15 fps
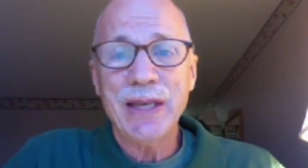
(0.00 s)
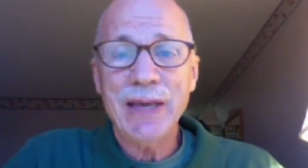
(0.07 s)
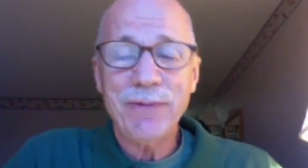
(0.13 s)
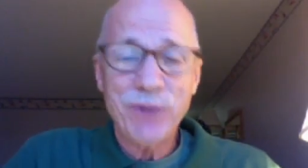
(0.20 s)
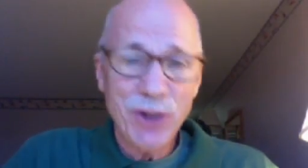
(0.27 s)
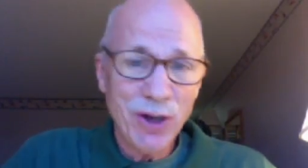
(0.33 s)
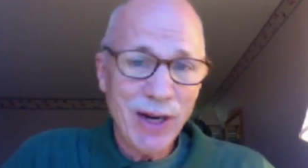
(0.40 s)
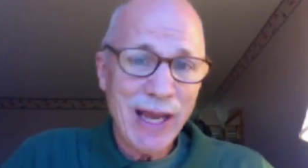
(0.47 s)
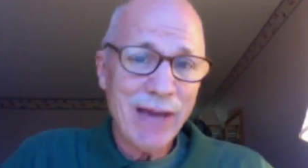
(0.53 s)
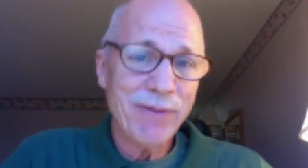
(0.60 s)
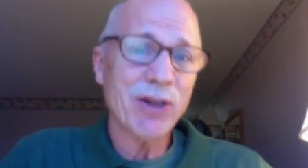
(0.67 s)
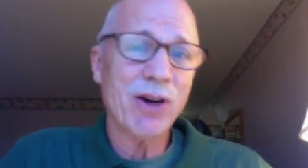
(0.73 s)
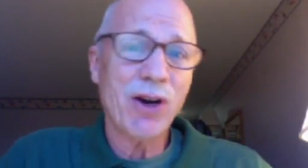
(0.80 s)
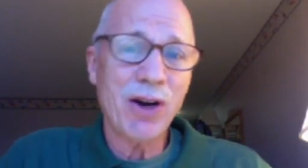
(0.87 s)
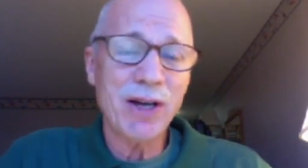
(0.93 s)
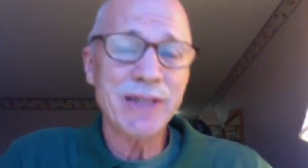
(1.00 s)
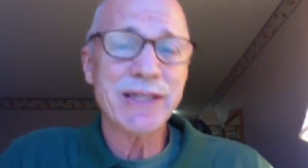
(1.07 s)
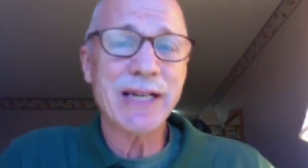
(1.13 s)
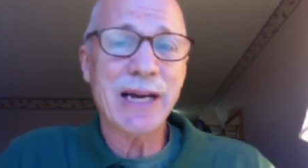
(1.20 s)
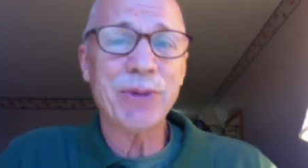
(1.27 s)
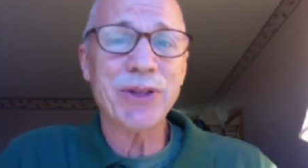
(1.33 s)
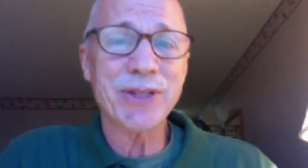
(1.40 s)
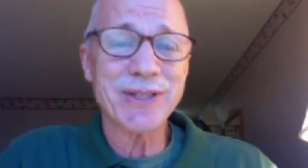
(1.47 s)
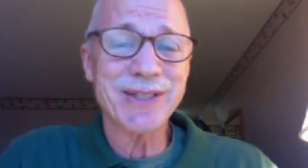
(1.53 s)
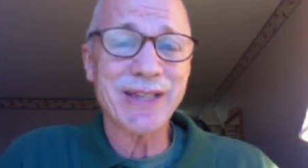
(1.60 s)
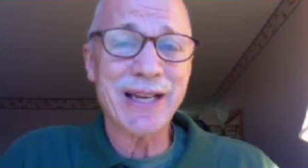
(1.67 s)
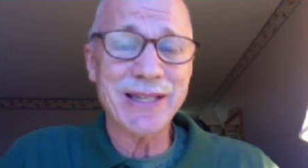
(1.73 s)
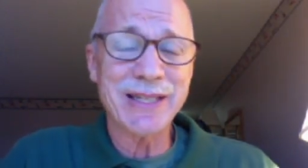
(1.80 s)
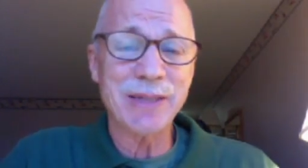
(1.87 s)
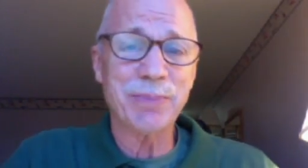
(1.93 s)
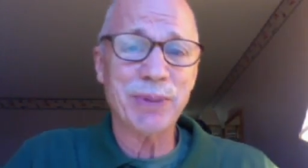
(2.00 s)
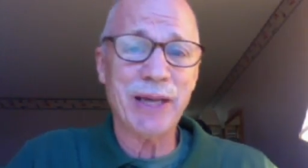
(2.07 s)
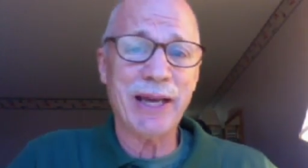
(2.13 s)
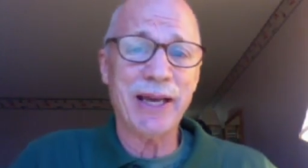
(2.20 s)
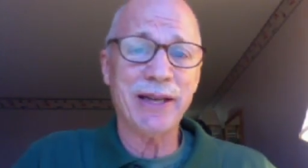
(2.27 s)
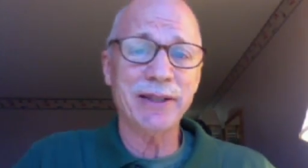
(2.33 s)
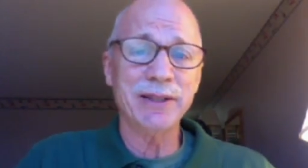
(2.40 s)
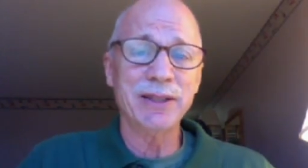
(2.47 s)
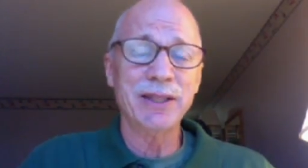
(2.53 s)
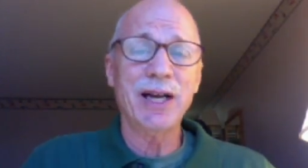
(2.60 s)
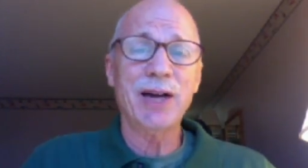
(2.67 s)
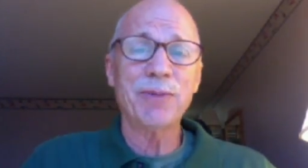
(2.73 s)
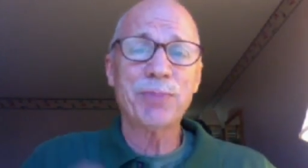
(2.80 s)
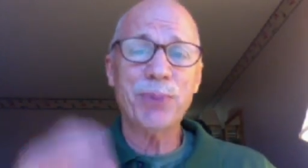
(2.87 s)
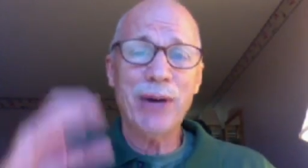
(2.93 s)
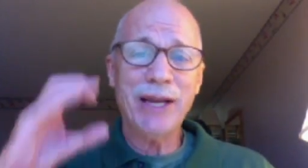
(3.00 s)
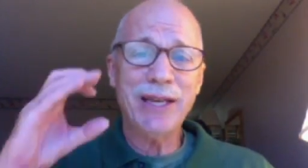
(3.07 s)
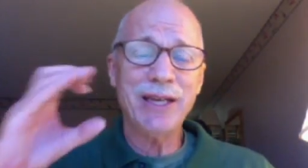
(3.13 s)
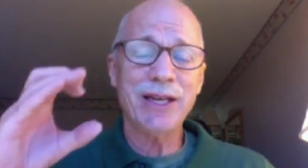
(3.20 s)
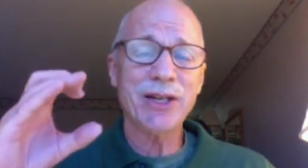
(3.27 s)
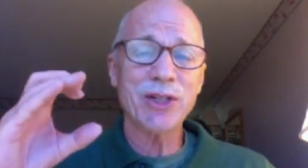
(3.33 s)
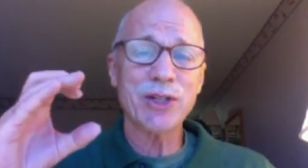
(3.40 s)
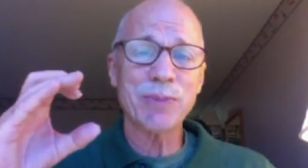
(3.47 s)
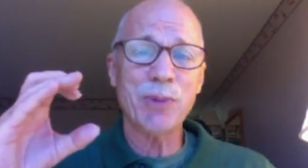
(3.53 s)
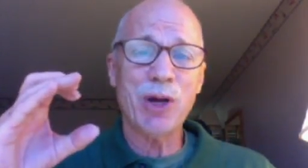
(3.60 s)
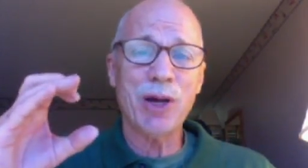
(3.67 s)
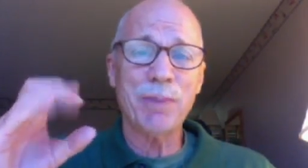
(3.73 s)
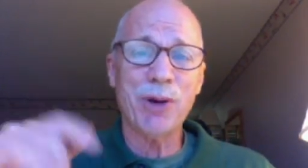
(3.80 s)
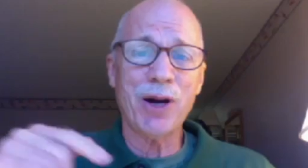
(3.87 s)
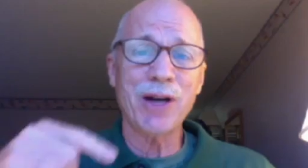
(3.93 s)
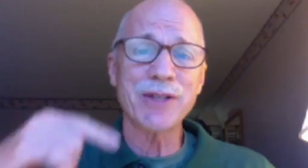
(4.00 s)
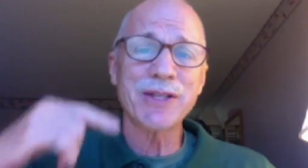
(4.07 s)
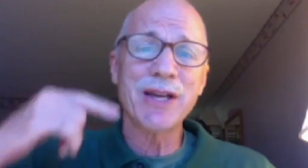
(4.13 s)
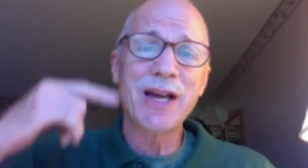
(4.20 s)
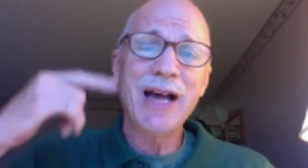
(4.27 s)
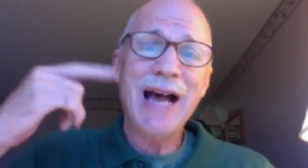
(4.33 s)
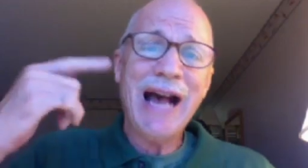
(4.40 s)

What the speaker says: If you're having a hard time with this lesson plan of breaking into small parts,